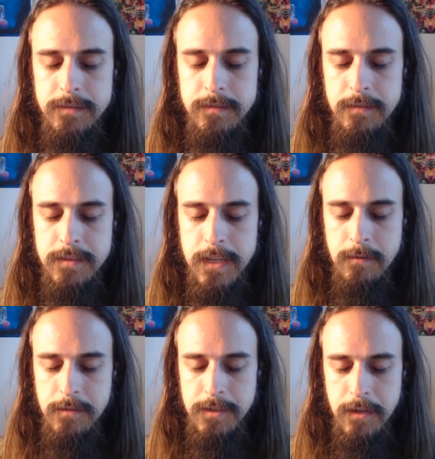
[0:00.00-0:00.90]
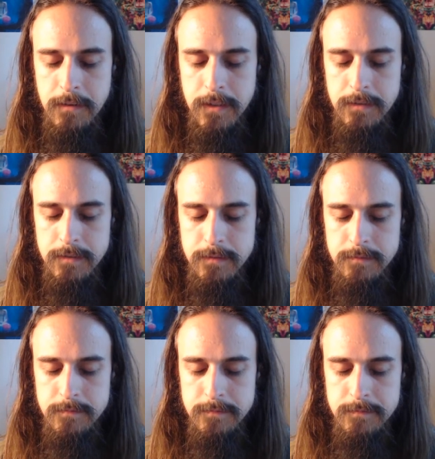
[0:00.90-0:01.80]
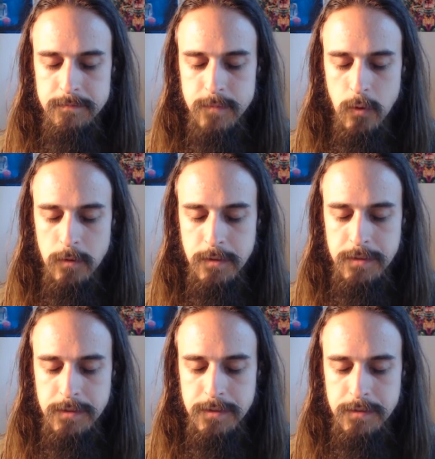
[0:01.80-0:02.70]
to the sacral chakra, orange,